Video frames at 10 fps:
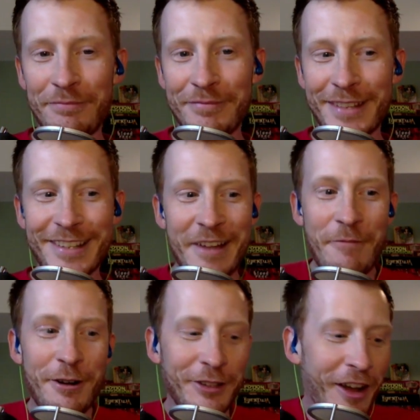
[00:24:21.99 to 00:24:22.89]
someone who
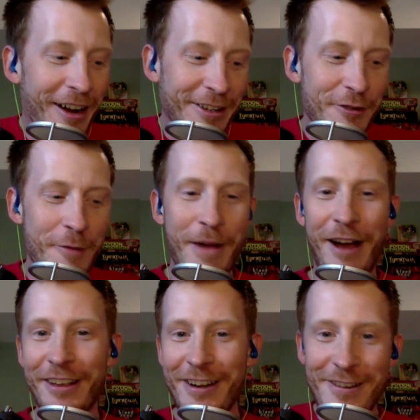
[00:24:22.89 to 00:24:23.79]
talked to you about it
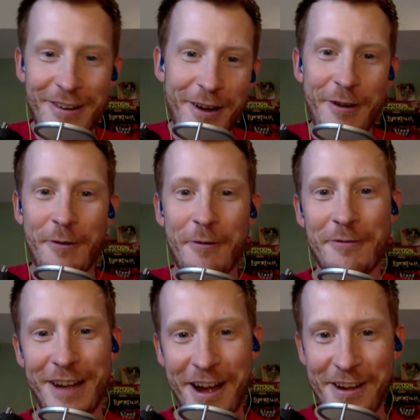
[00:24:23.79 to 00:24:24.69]
okay. in the good old
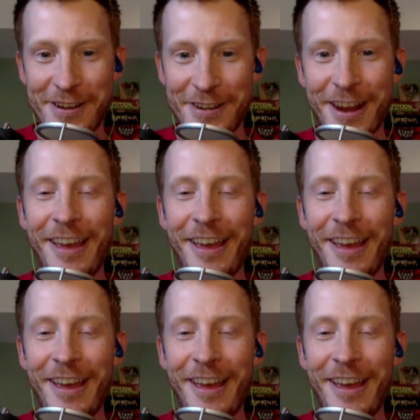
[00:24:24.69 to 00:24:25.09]
days.